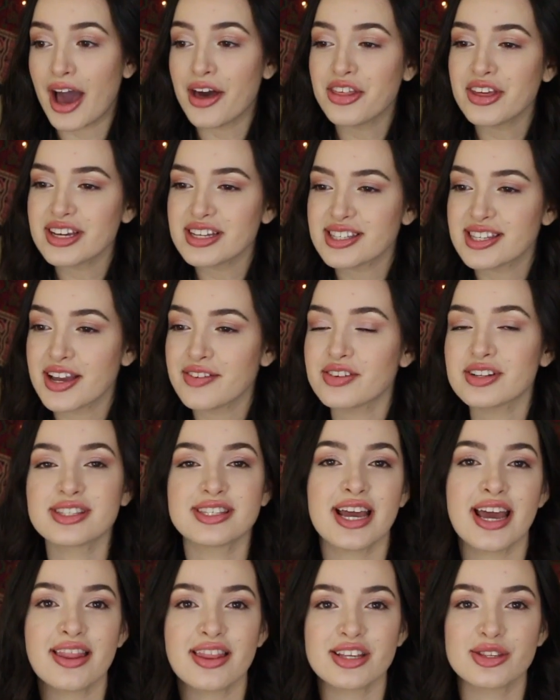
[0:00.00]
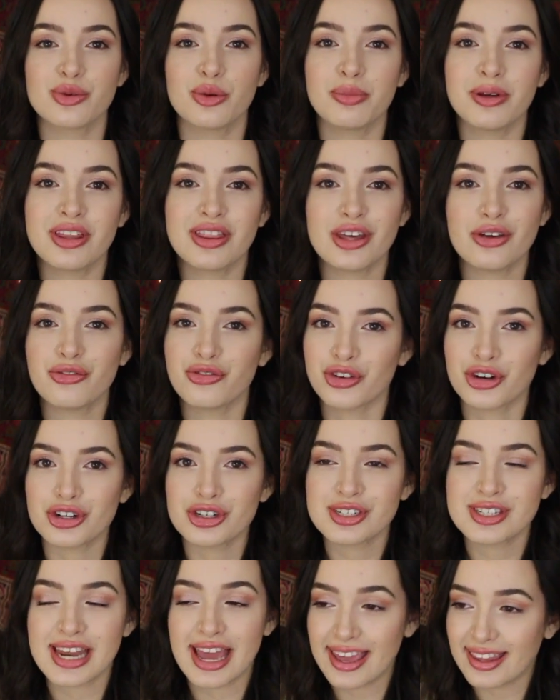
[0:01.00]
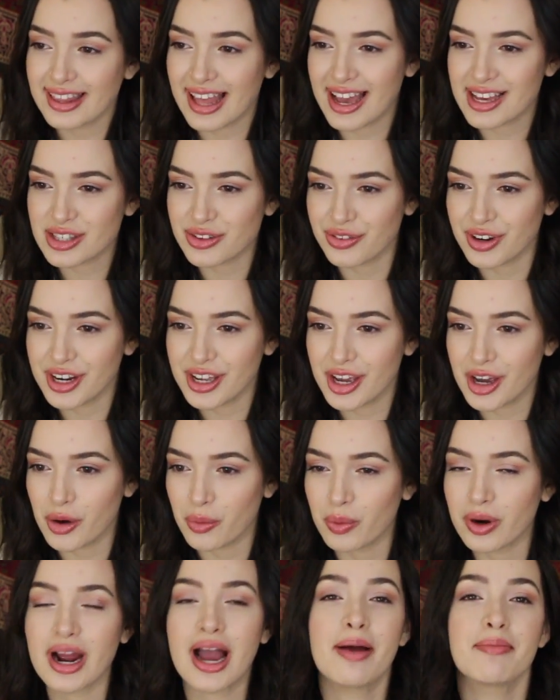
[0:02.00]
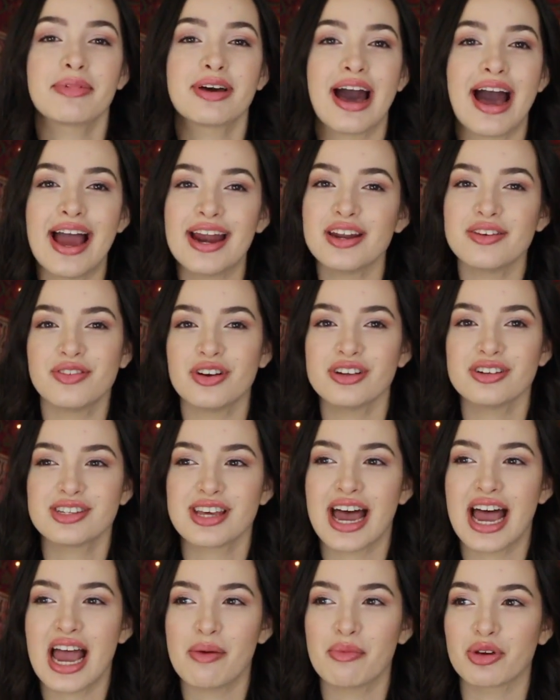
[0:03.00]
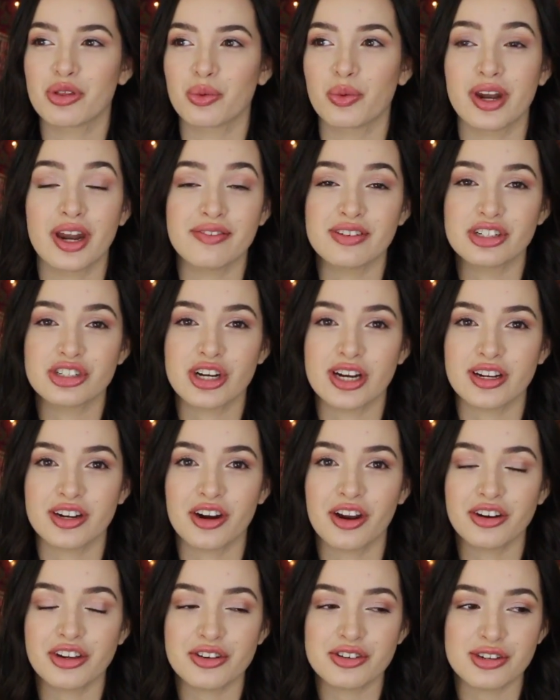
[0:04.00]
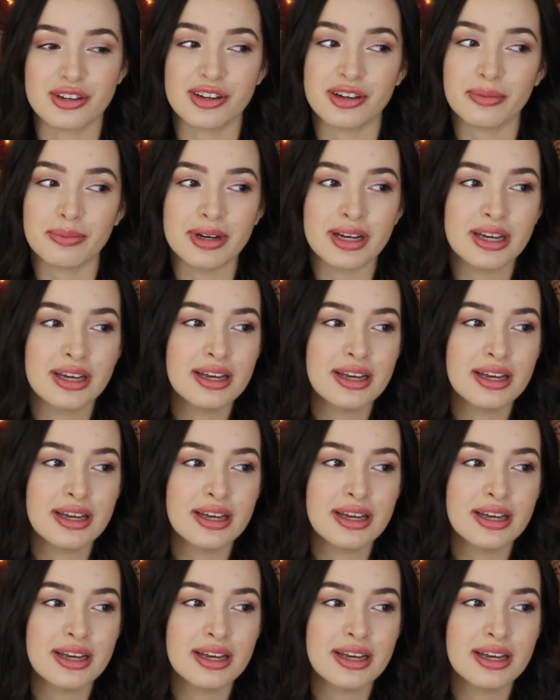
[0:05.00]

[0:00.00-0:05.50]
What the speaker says: I think it's safe to say this will be the first and last video where I'm kind of on time with whatever's trending on YouTube.